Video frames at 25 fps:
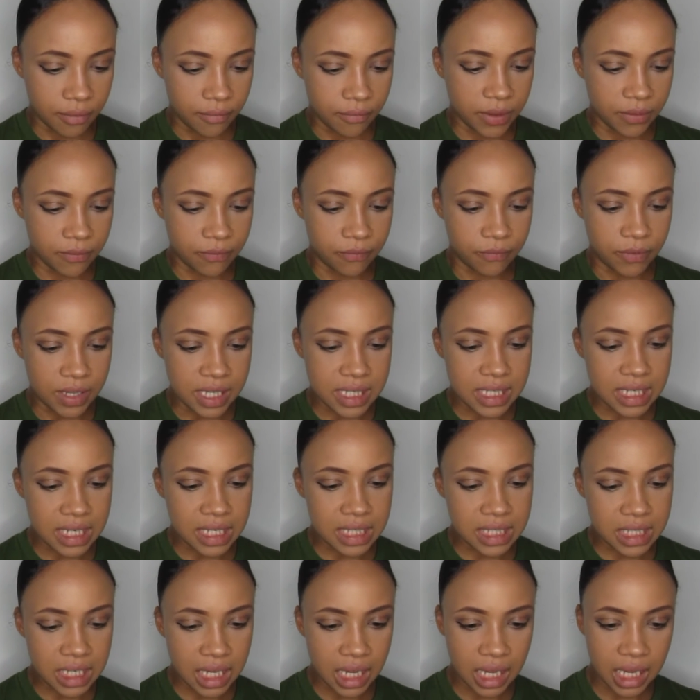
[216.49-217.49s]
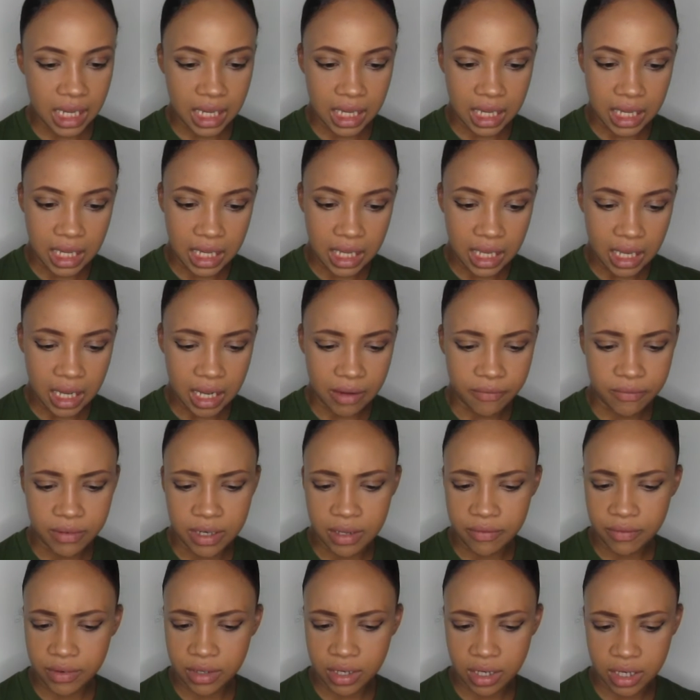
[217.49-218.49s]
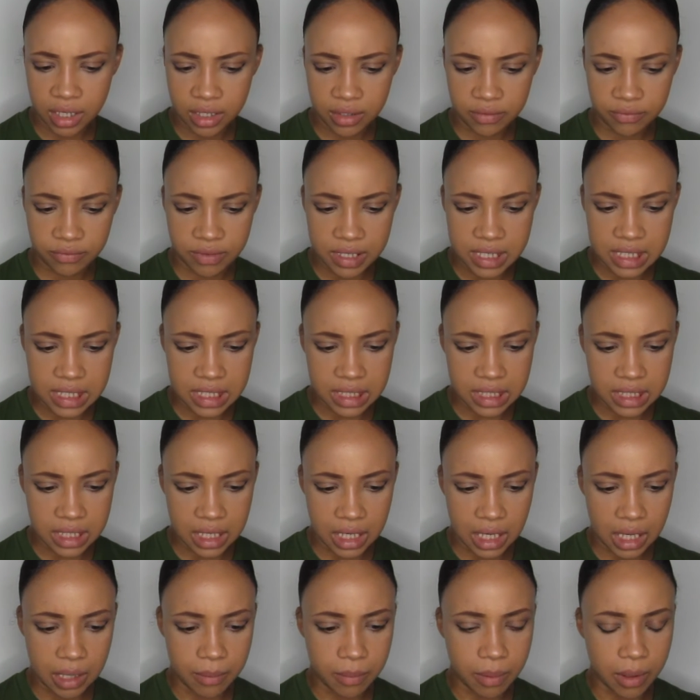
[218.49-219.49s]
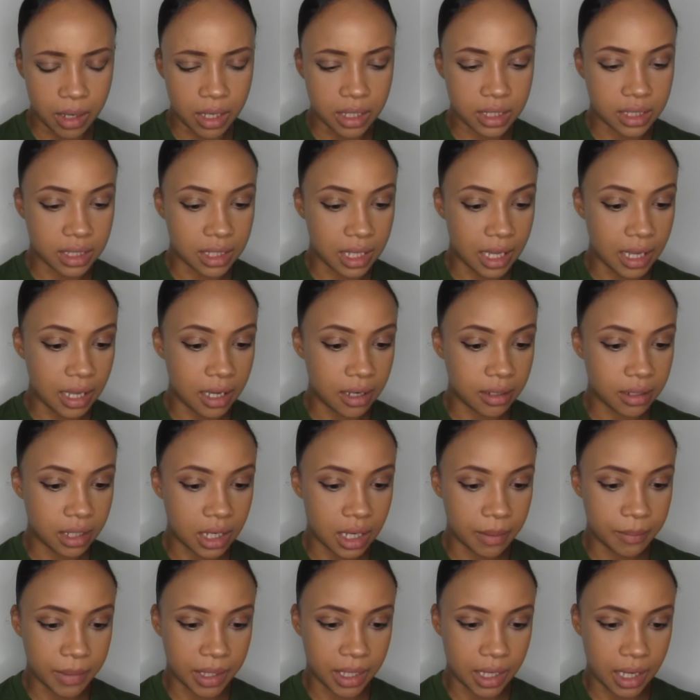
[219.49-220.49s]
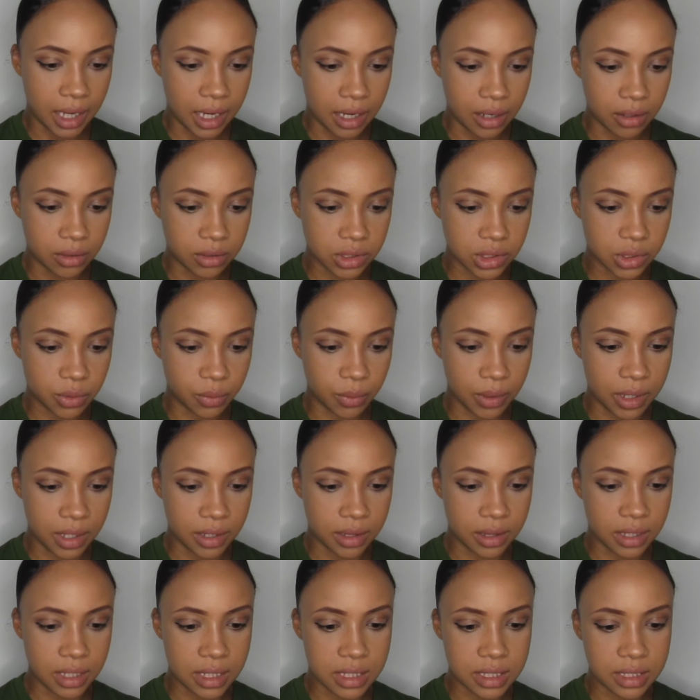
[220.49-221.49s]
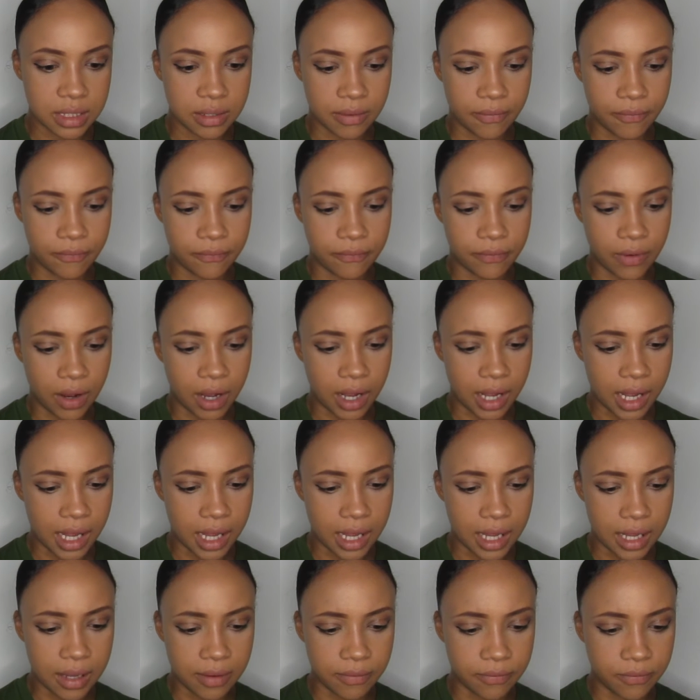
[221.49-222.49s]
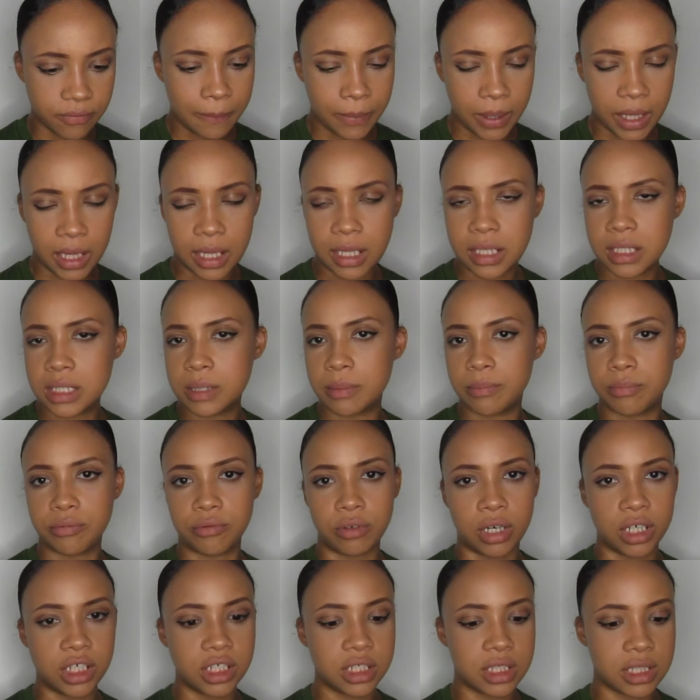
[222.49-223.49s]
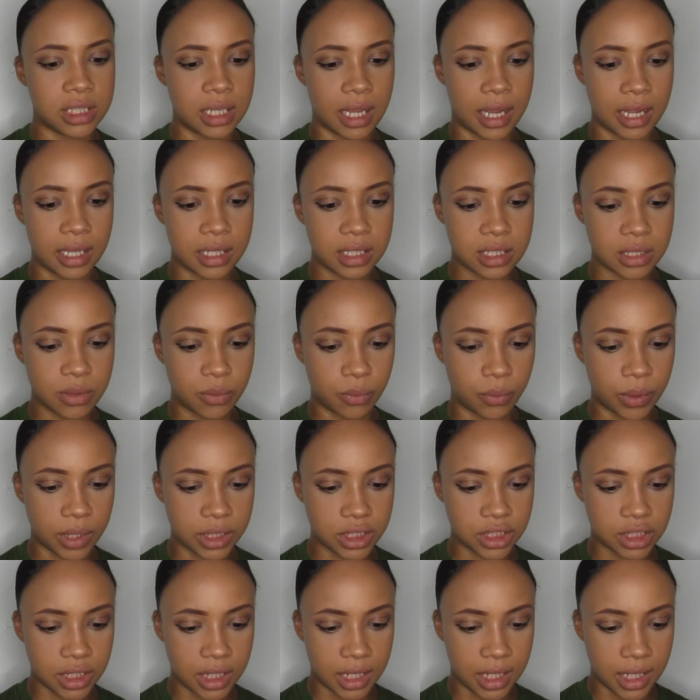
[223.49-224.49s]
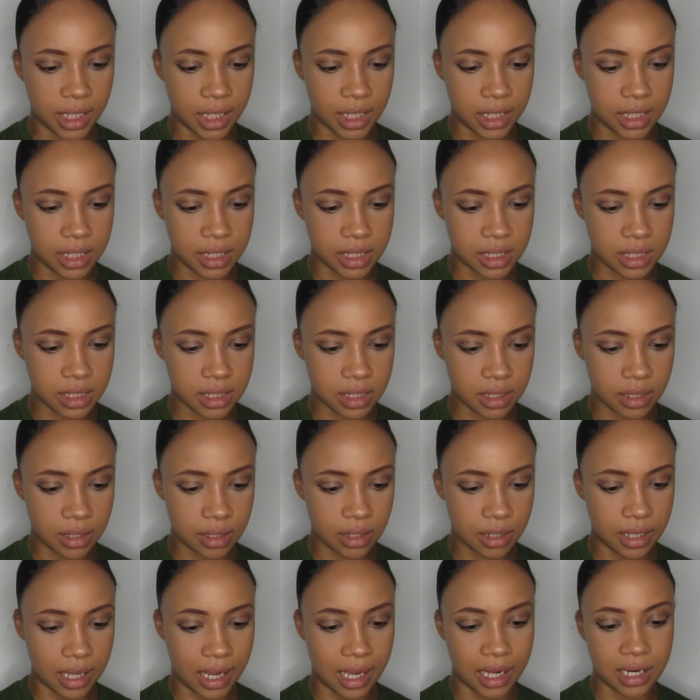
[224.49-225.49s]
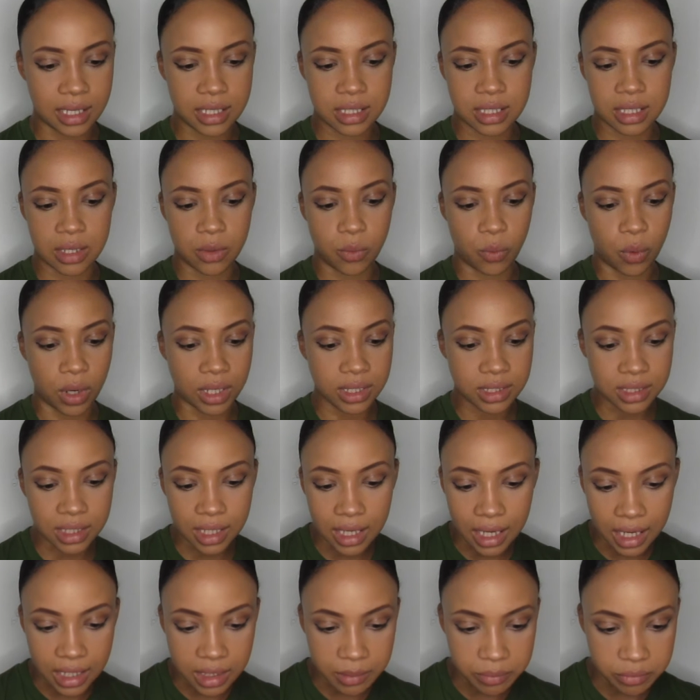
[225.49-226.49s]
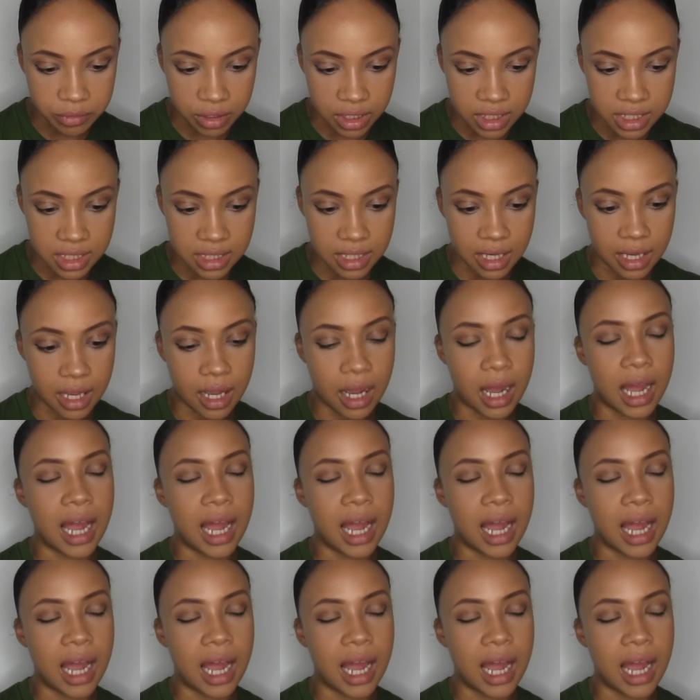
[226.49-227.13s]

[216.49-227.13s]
Vizzy Tea, I've never heard of Vizzy Tea, but they are coming out with this 5-piece brush set, which is an Alice in Wonderland brush set.